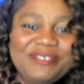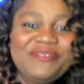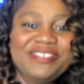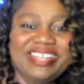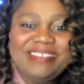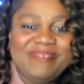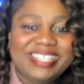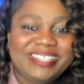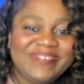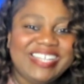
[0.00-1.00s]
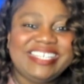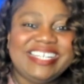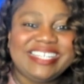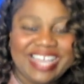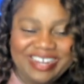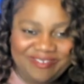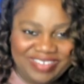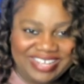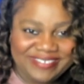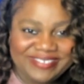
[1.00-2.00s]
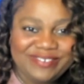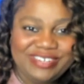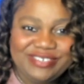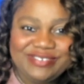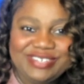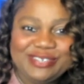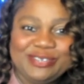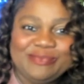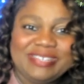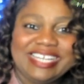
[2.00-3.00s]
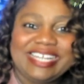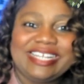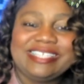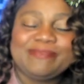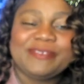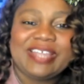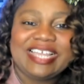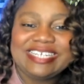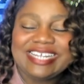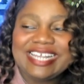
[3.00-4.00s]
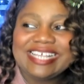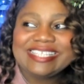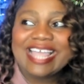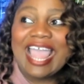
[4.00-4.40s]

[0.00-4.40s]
fully admit to watching a lot of videos on YouTube to get inspiration, because